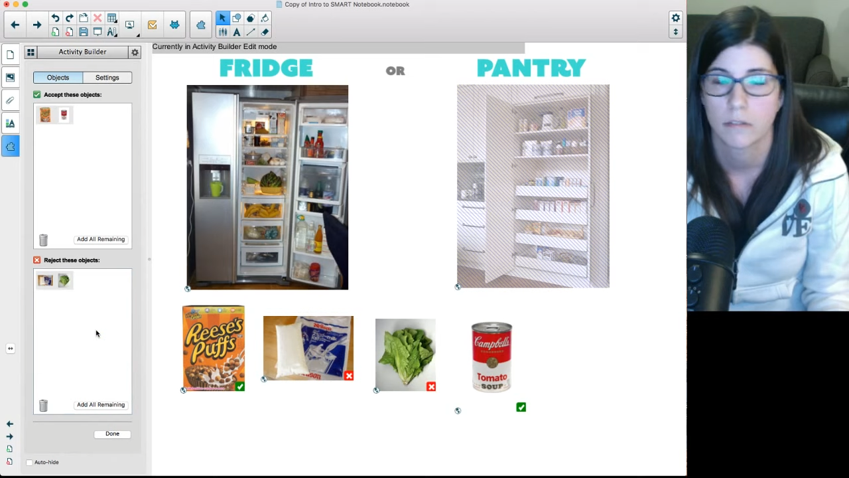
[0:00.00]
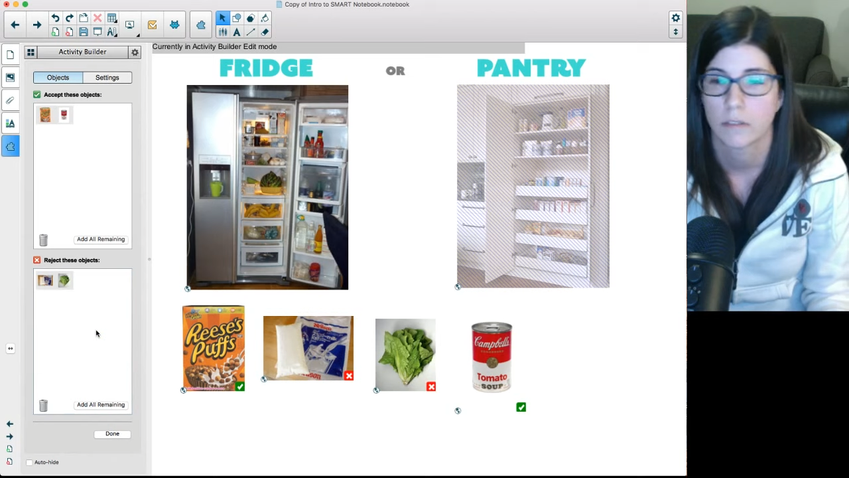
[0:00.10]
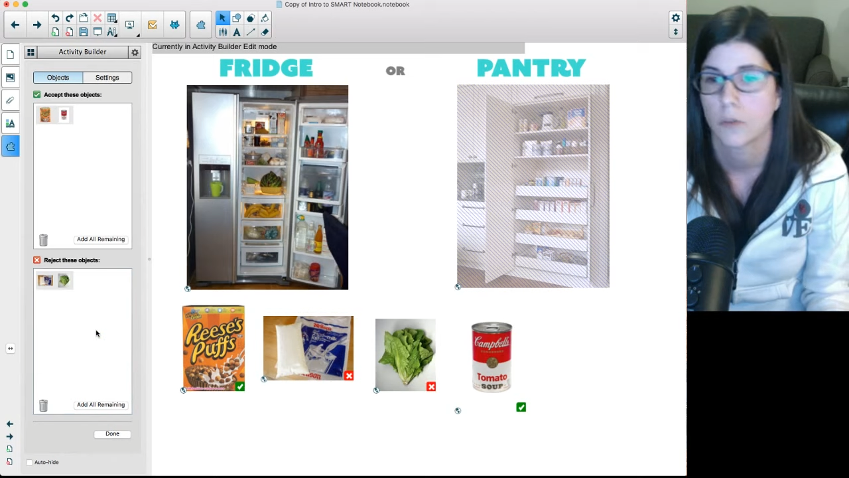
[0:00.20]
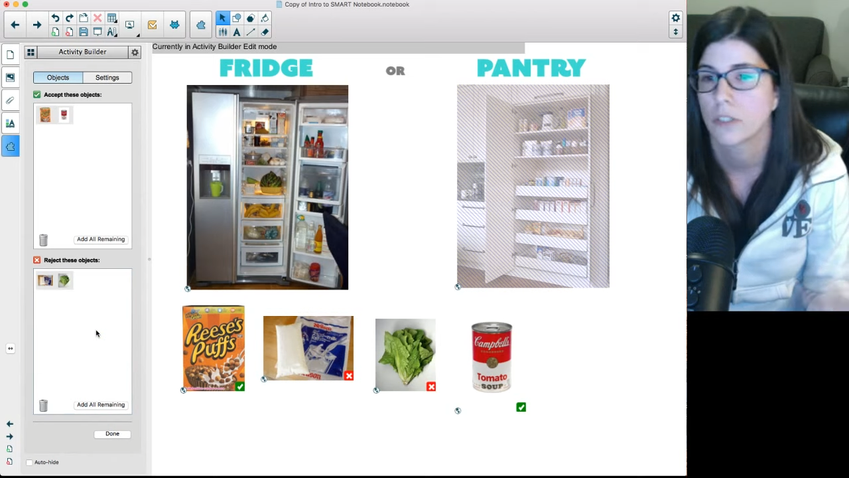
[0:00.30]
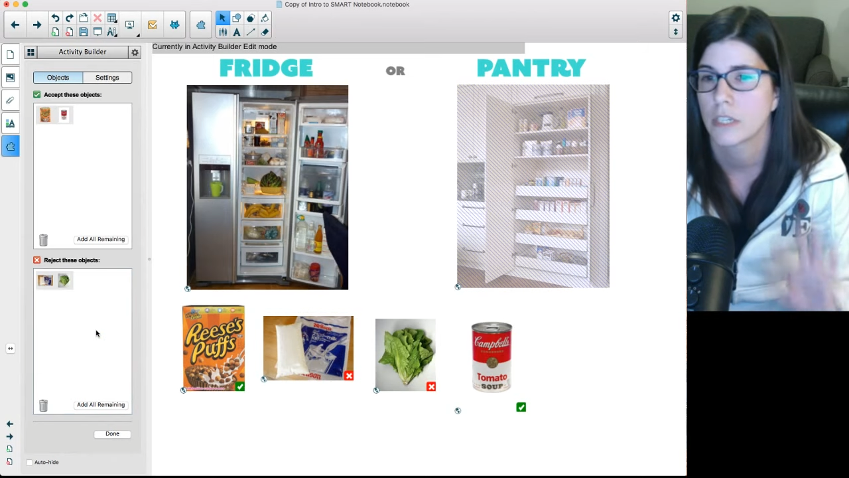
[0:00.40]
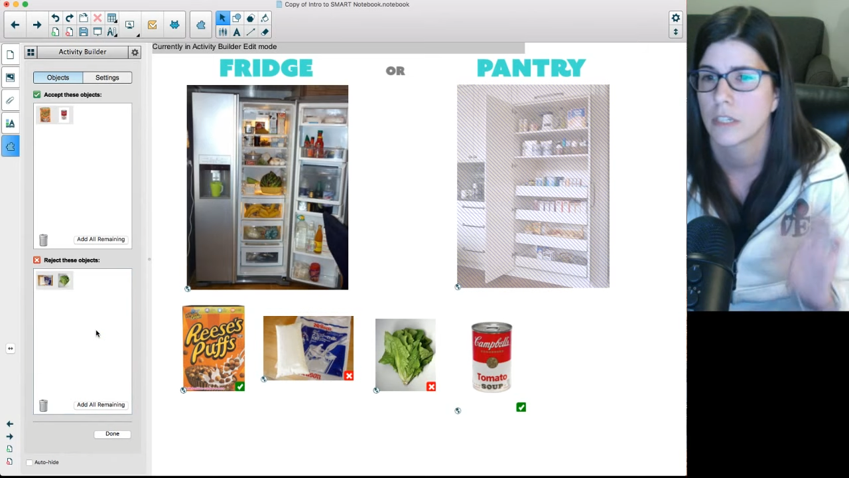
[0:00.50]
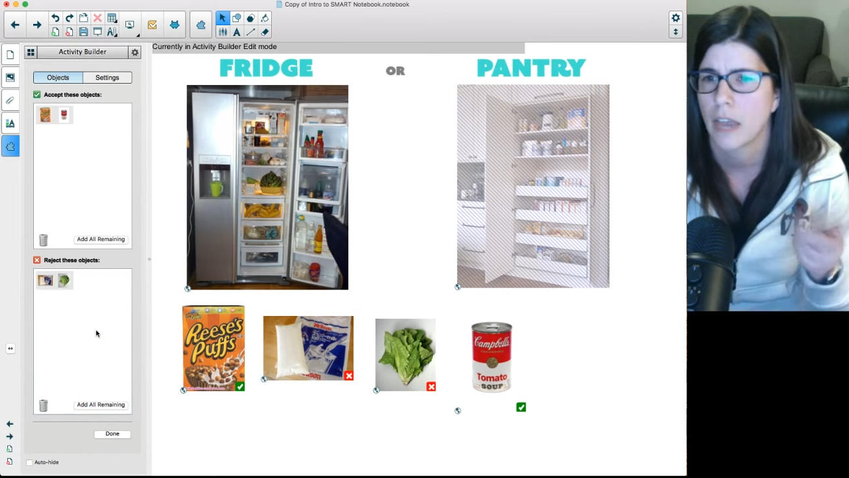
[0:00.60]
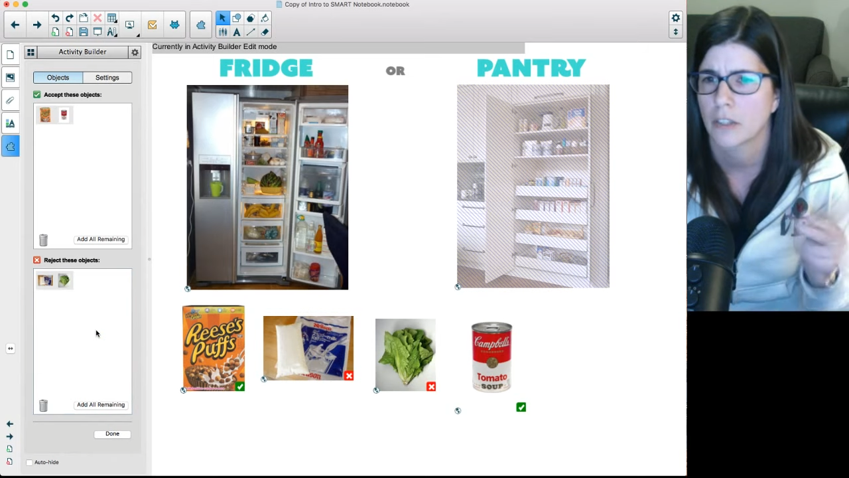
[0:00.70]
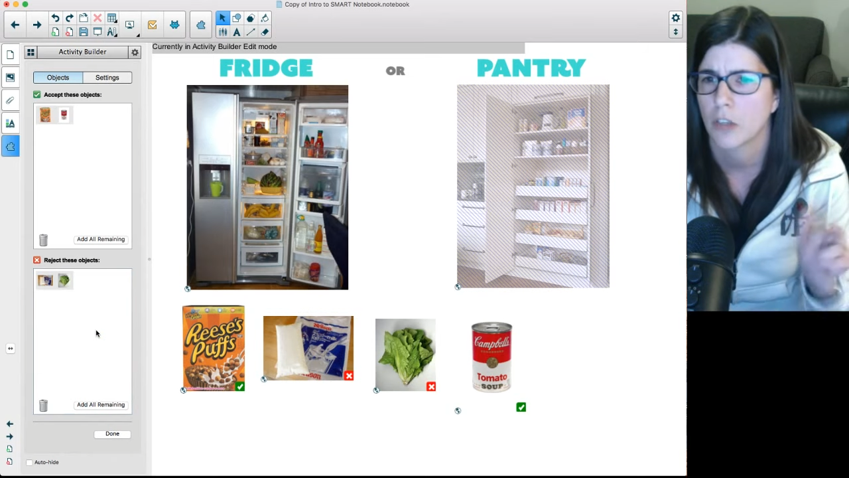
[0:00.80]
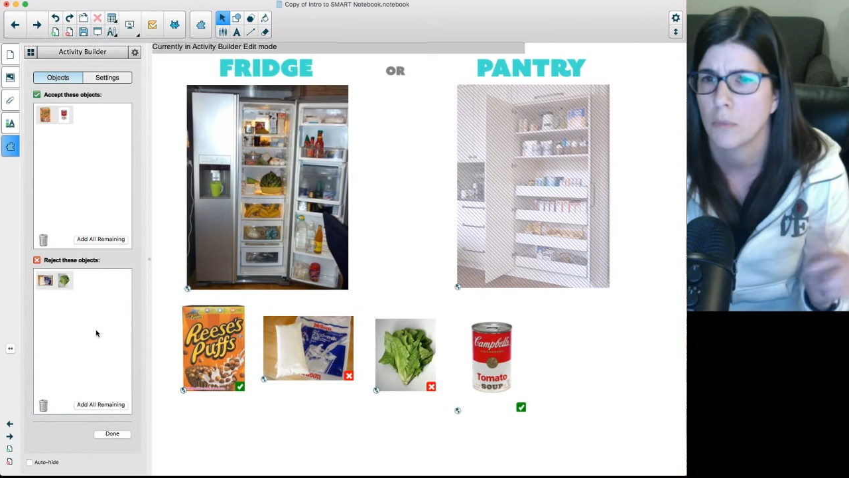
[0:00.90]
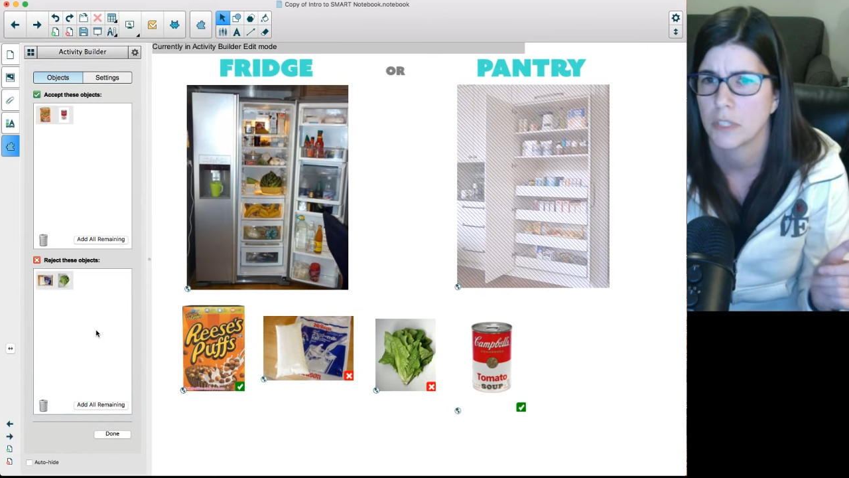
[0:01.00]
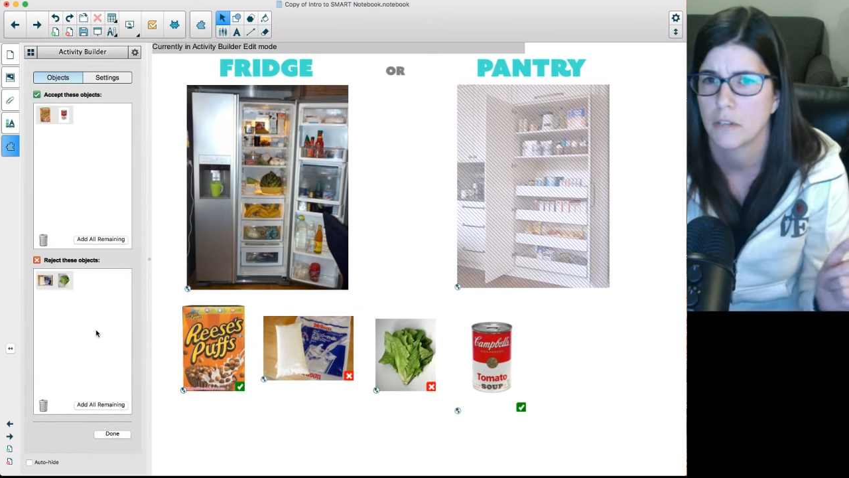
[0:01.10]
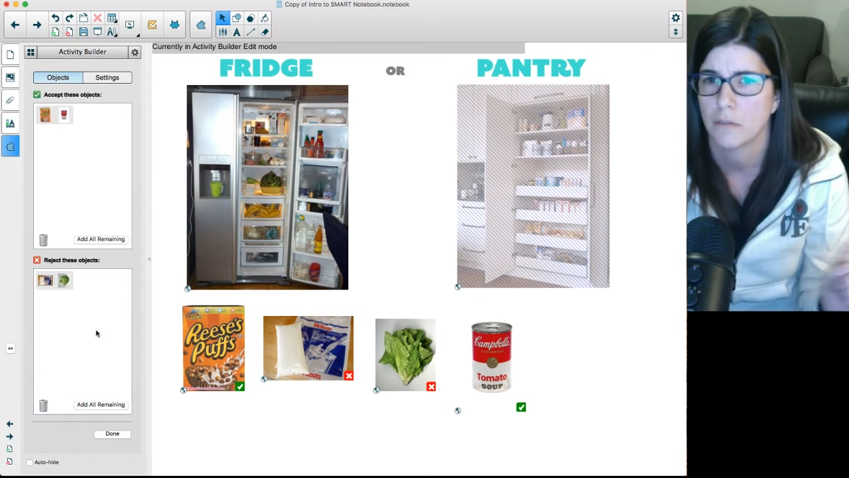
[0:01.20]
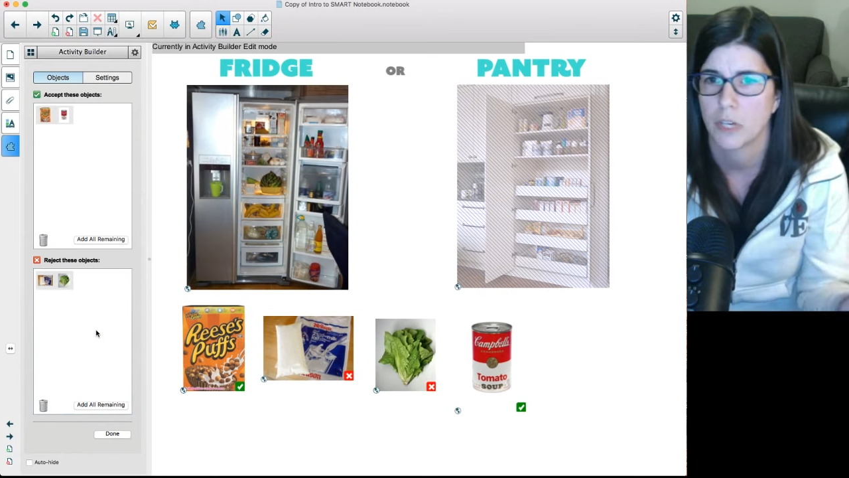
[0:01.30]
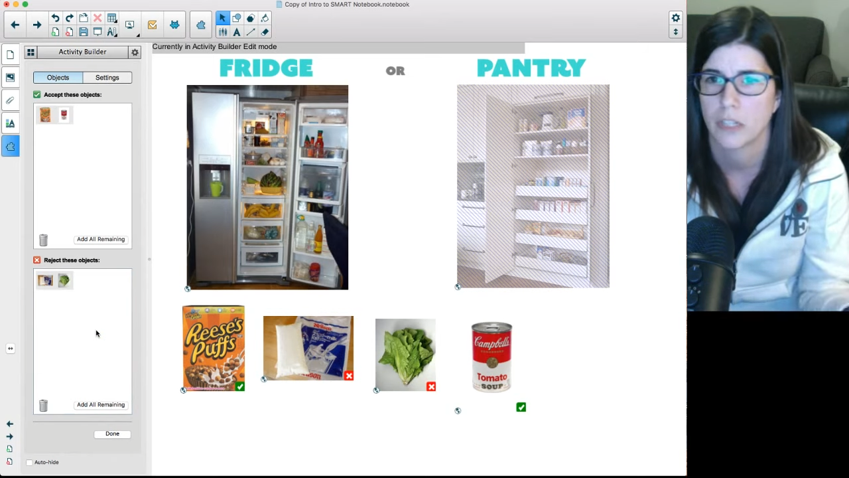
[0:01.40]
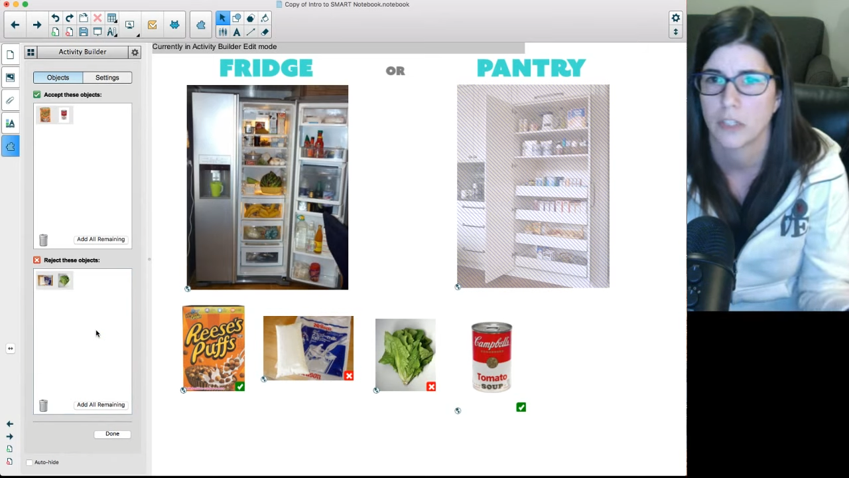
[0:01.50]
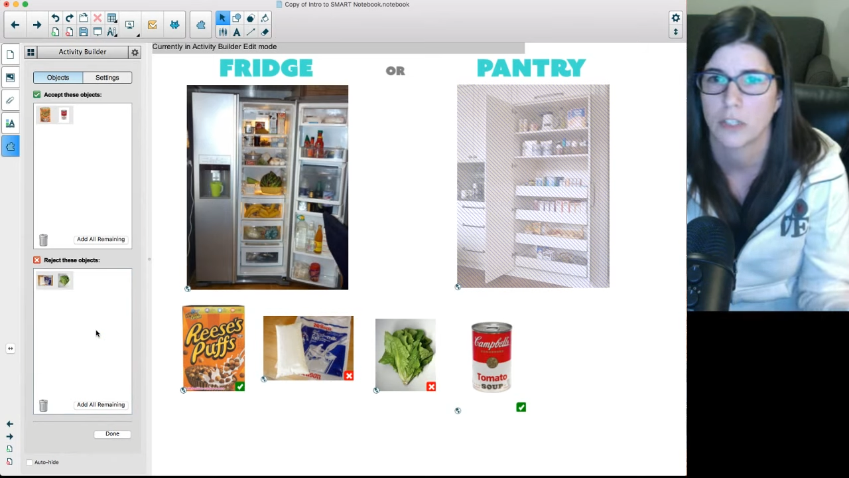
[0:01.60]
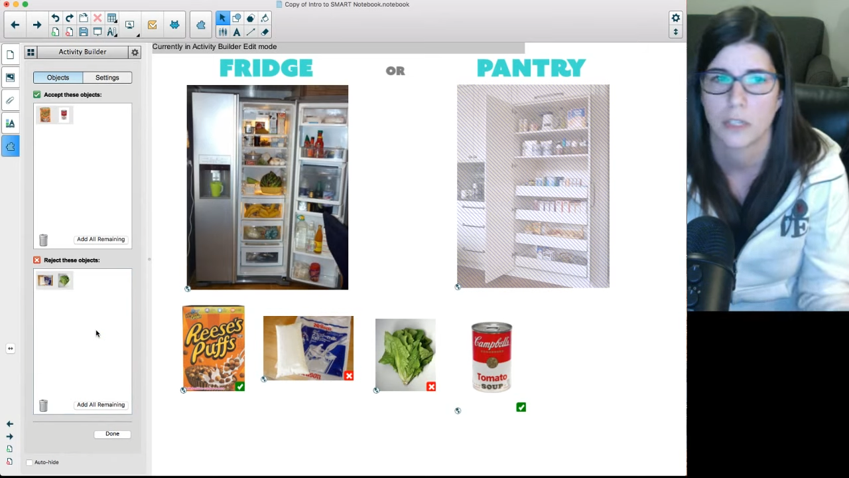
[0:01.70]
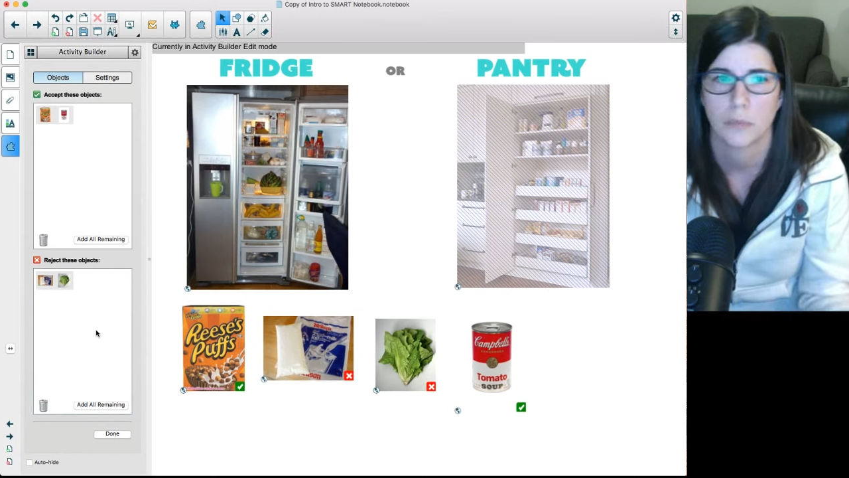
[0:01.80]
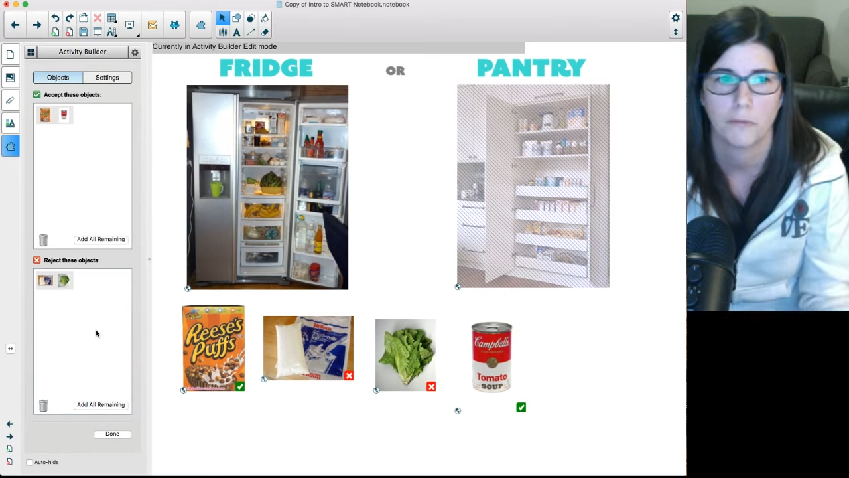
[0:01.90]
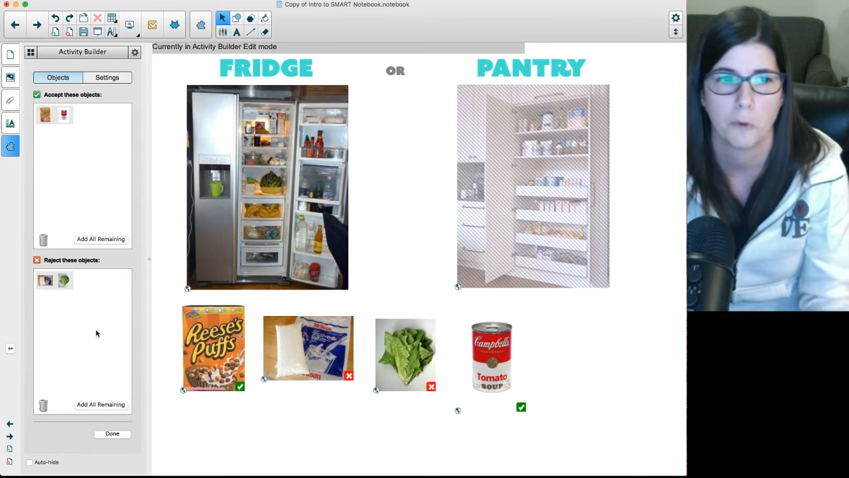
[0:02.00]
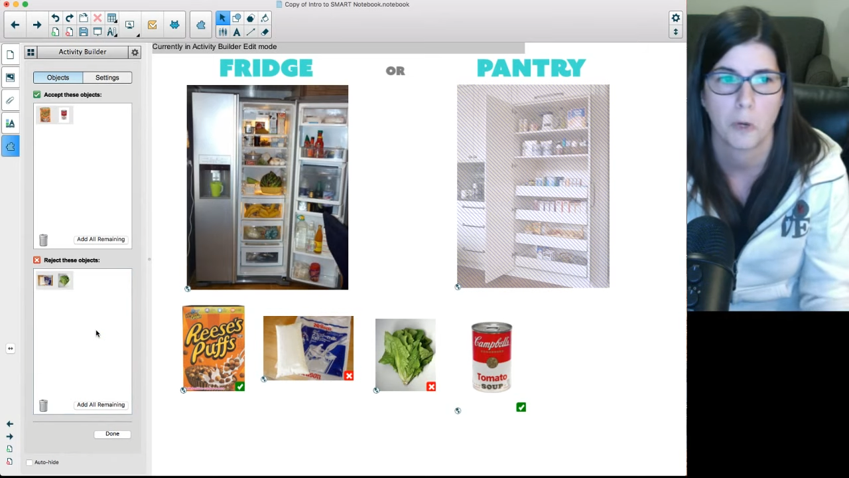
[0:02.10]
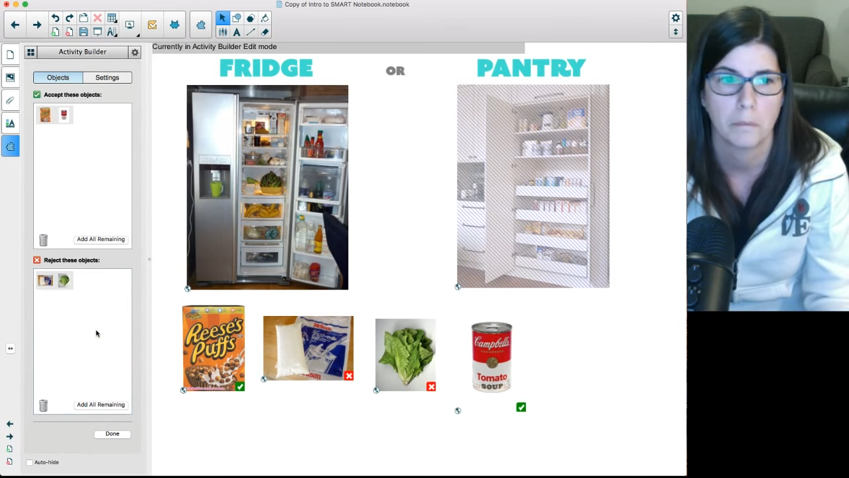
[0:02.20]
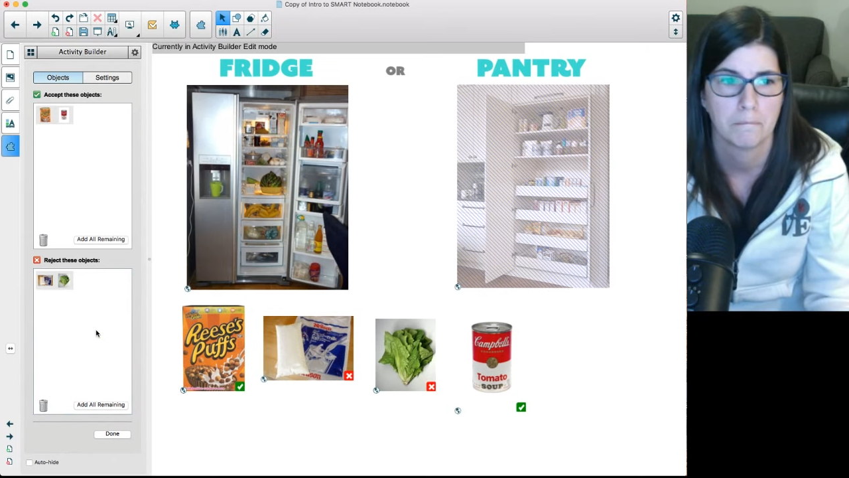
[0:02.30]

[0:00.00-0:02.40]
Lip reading: So it's the exact opposite of what I just did before.